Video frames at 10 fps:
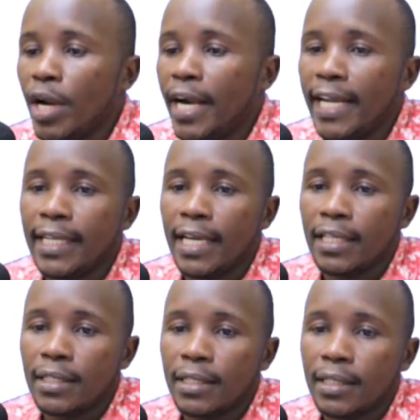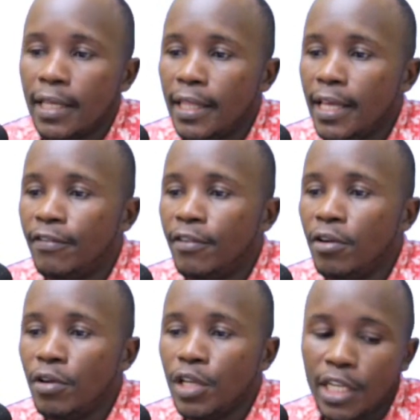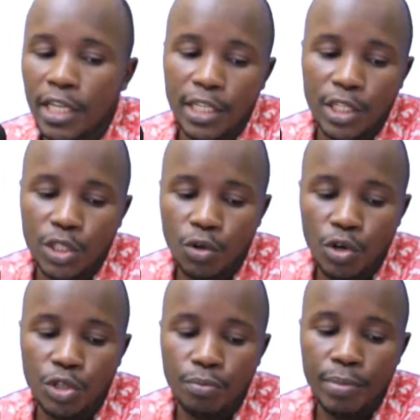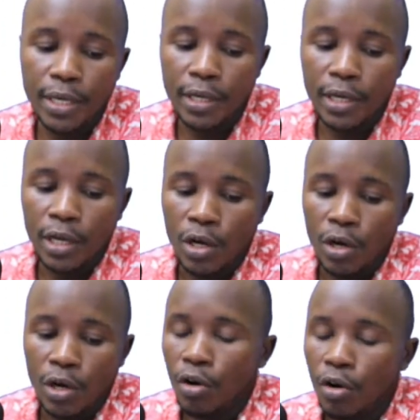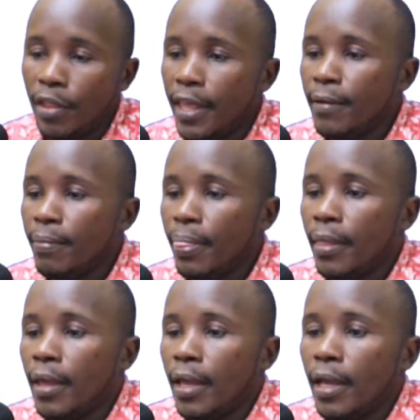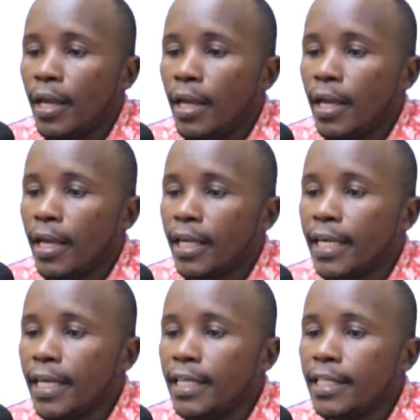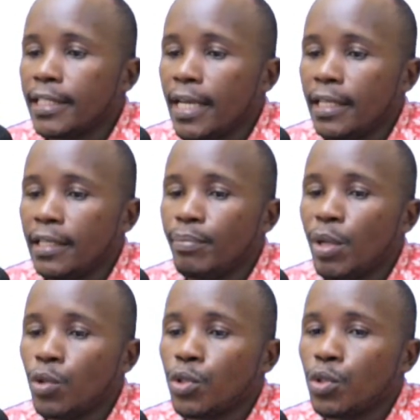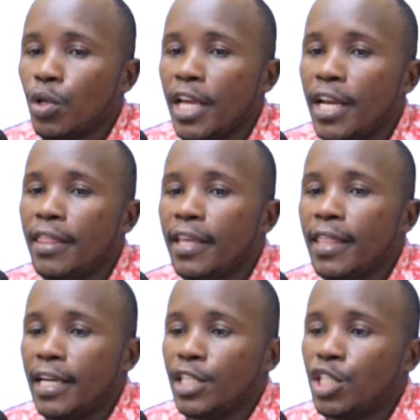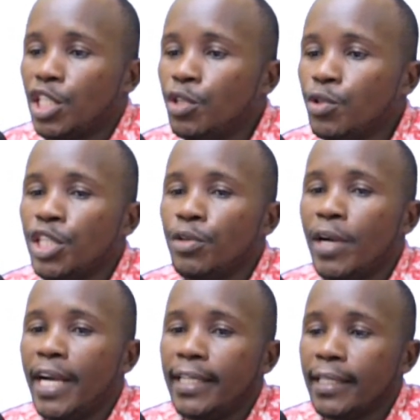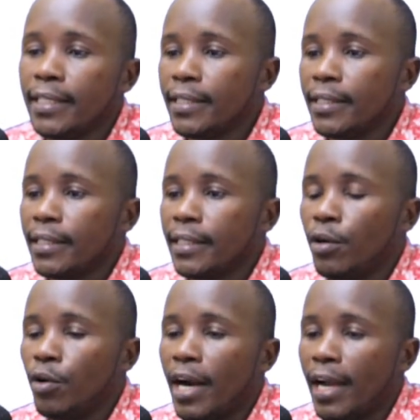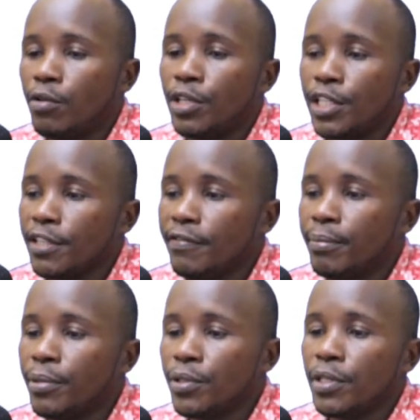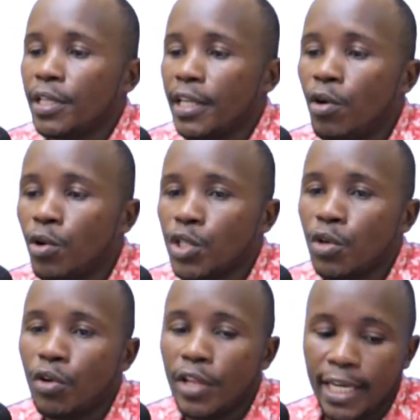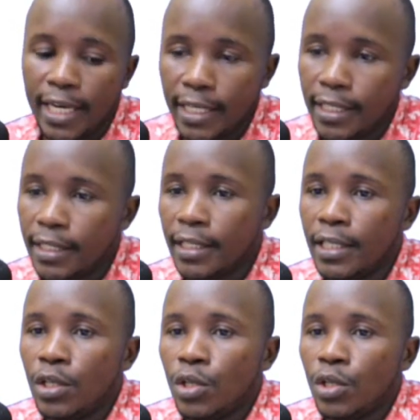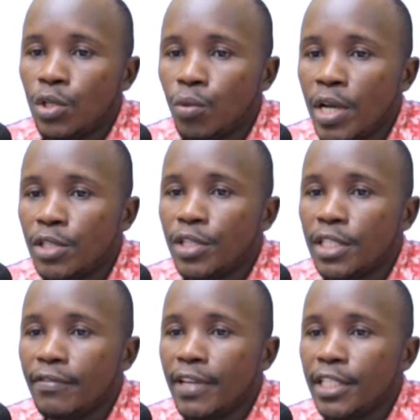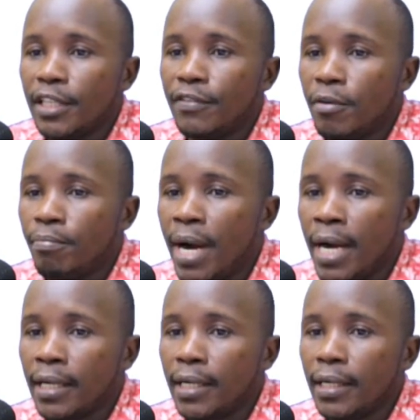debtors. Therefore, it is going to be on the credit side, because anything that is reducing your debtors or account receivables goes on the credit. So once you receive a check from bank,